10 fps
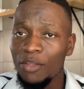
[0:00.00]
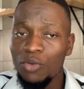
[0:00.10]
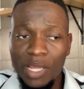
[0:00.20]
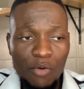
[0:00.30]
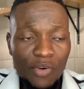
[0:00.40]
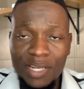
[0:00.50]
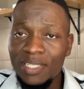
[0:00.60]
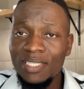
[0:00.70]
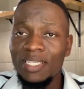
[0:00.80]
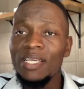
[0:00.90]
You can already
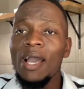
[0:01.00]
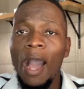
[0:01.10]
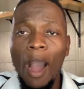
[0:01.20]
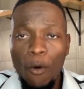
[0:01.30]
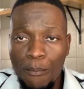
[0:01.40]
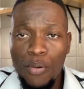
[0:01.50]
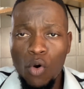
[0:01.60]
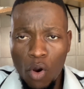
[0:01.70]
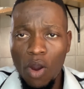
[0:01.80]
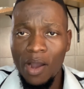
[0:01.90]
see how
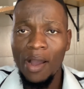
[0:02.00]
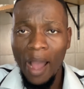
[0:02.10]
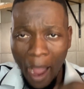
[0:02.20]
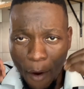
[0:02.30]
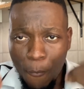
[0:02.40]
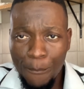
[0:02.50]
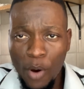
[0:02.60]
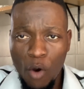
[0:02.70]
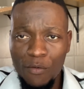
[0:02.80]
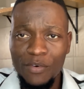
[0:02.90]

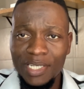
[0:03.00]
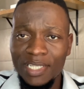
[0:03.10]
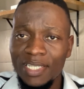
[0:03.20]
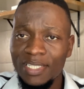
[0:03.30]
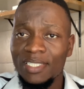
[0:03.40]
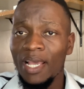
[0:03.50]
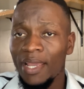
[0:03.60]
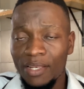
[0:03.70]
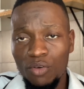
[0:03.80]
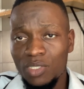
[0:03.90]
poverty is
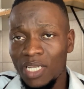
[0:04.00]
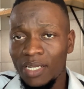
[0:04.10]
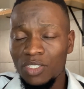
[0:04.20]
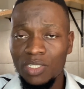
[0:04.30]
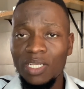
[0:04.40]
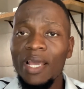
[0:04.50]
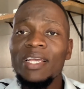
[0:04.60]
in those countries.